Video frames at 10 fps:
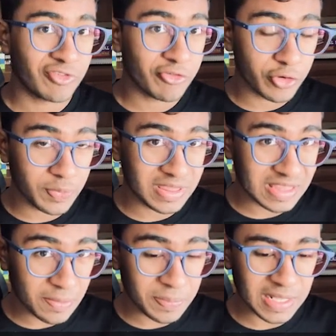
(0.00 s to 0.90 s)
we would be
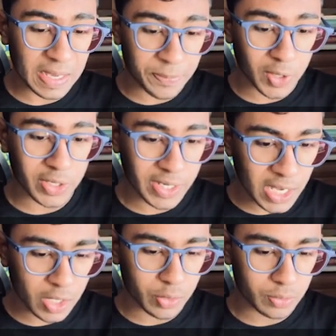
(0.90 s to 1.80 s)
simply a pawn
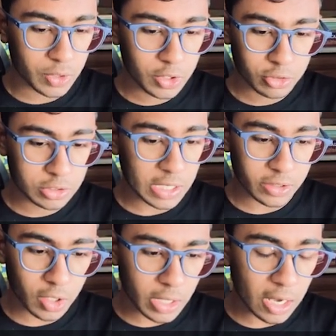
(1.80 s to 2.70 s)
down. That's
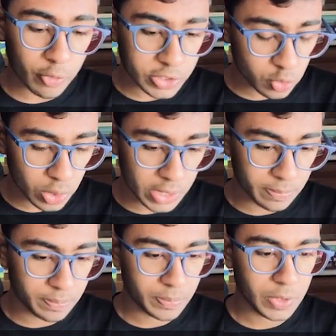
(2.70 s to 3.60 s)
not how we do it.
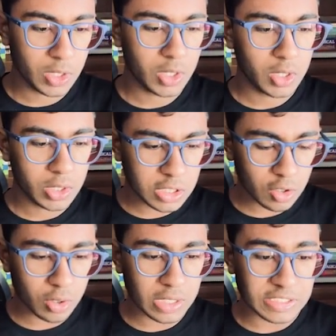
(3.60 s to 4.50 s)

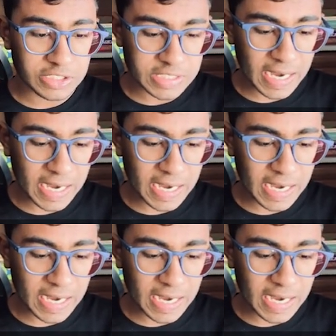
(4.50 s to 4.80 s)
So instead,